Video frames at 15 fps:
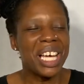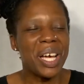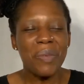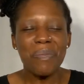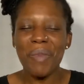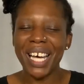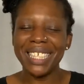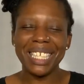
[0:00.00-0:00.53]

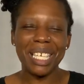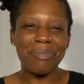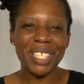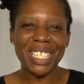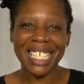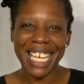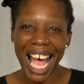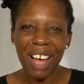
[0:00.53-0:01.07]
My name is
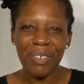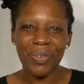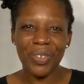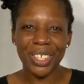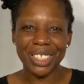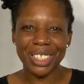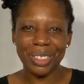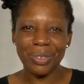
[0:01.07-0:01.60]
Kat
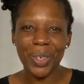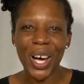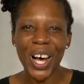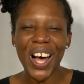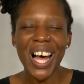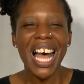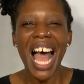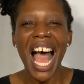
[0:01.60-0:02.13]
Francois,
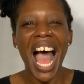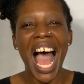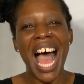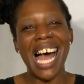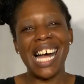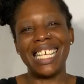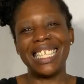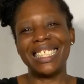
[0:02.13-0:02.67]

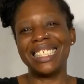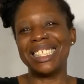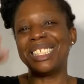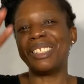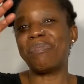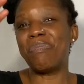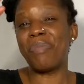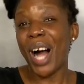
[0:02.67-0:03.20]
and
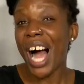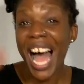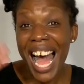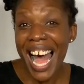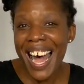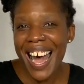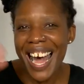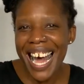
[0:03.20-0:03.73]

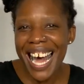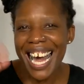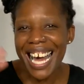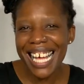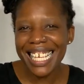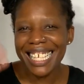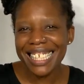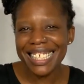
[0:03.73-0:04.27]

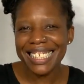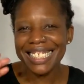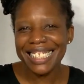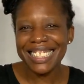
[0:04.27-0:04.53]
bye.